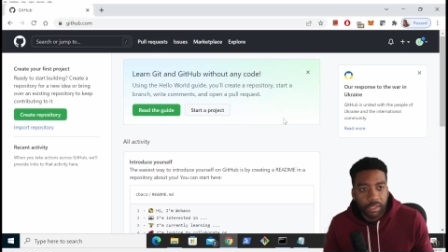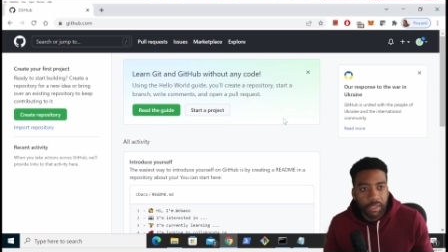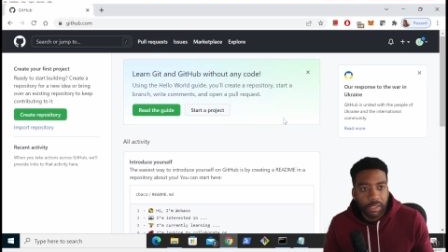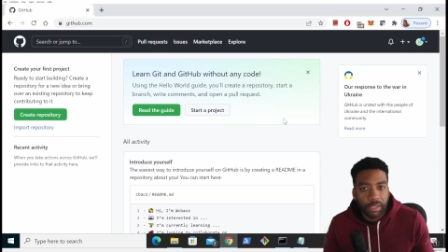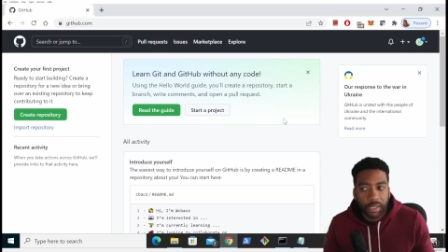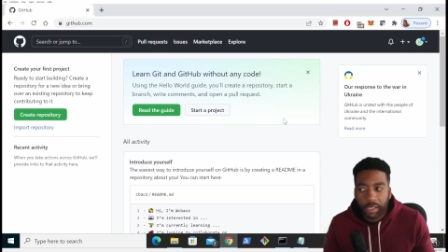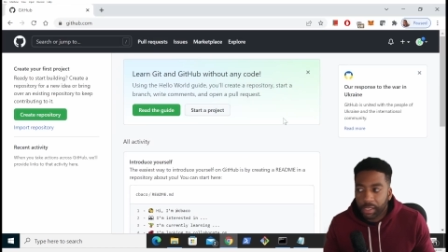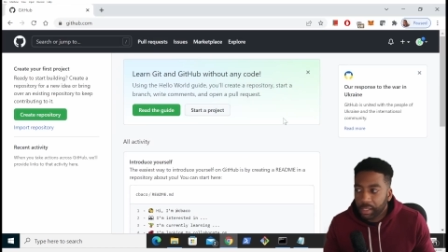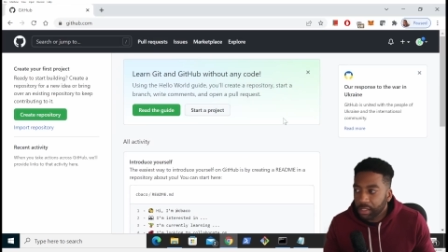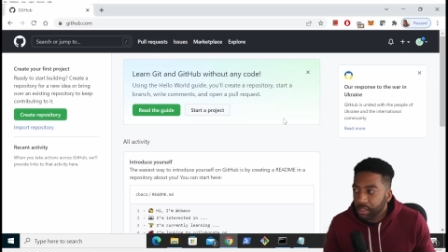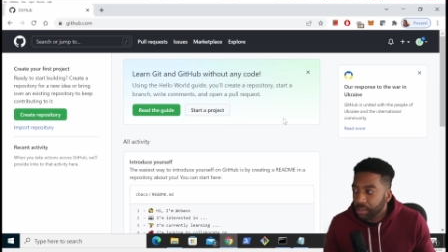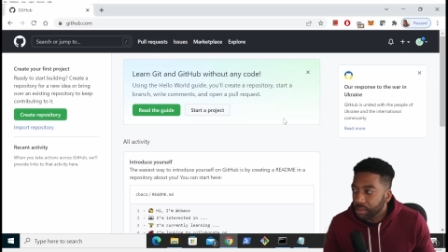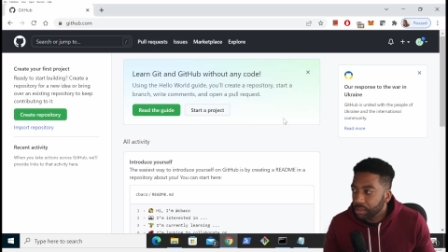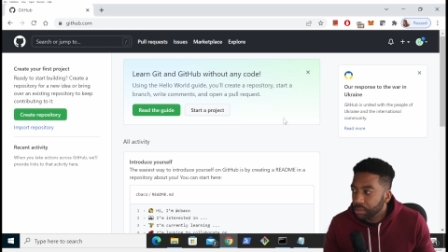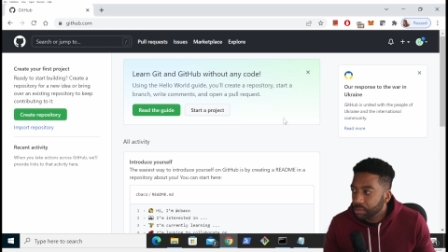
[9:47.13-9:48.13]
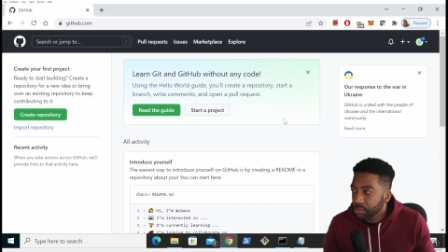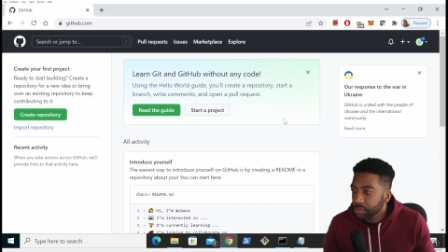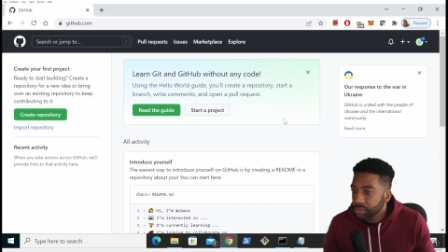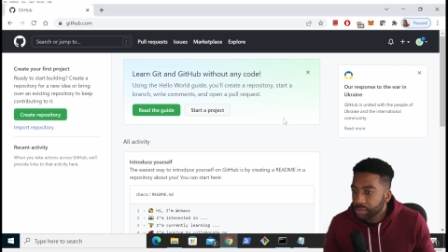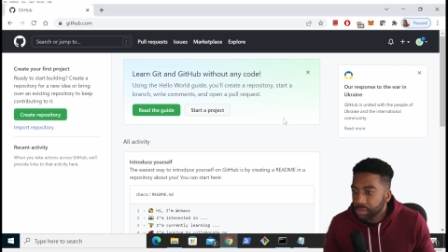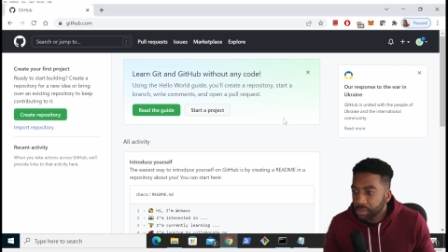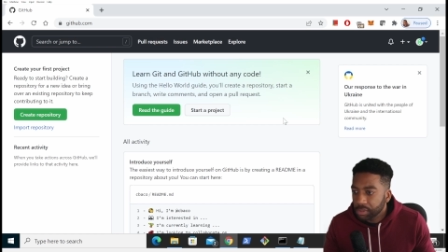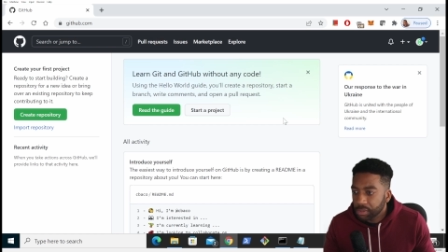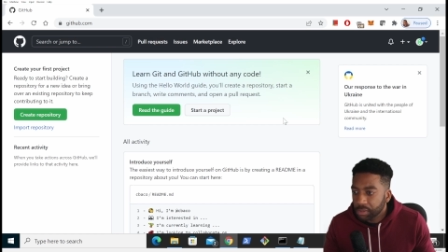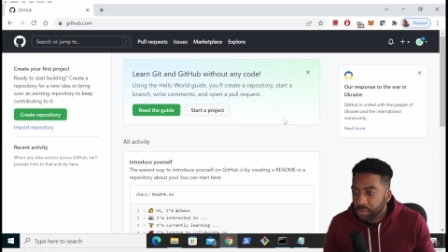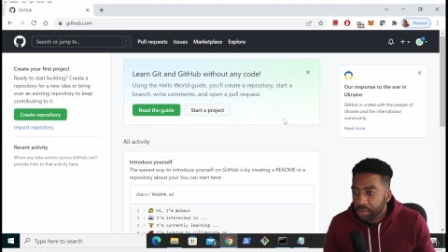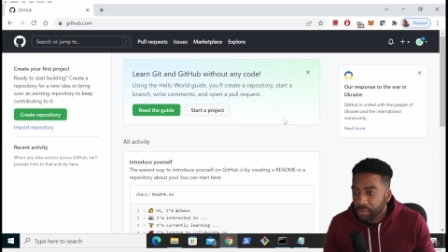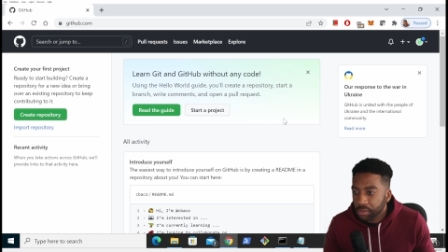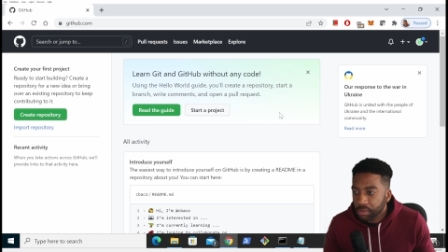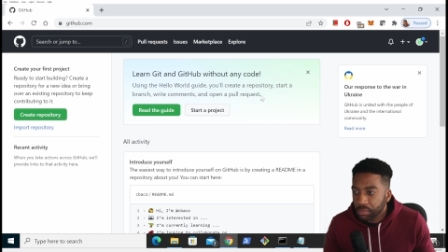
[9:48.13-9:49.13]
and you'll see
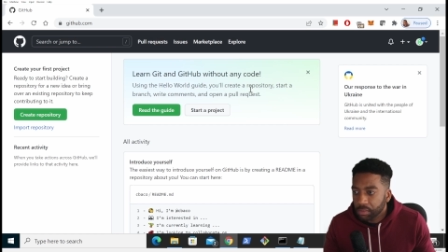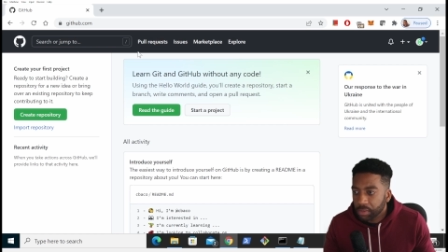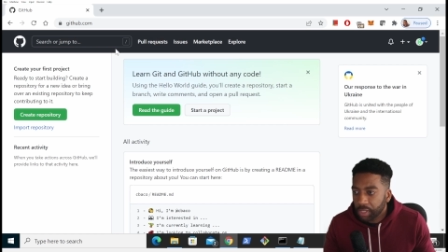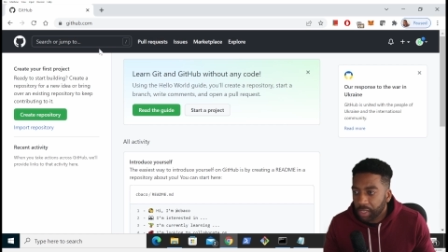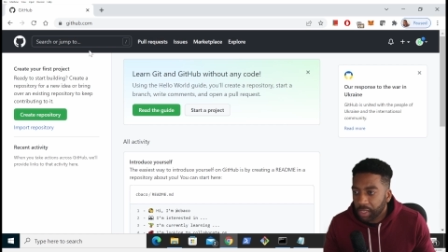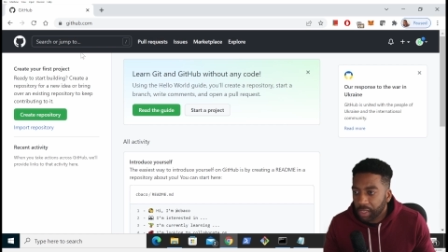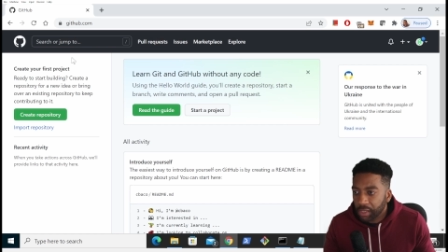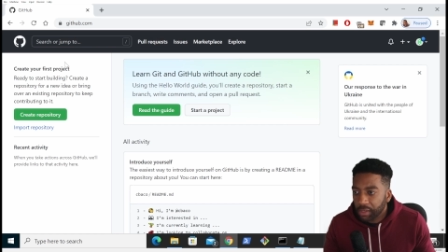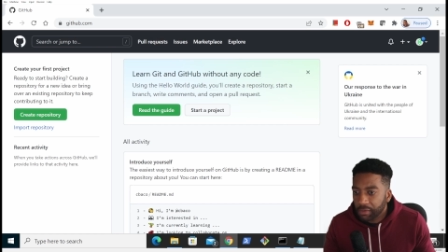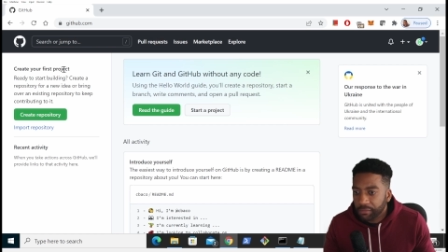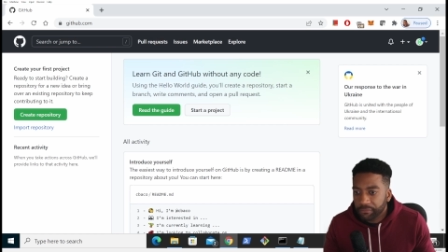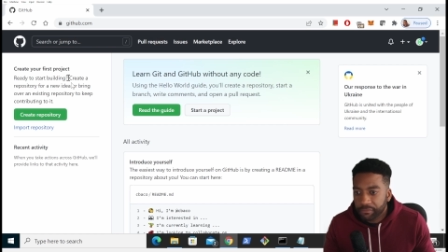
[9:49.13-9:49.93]
we have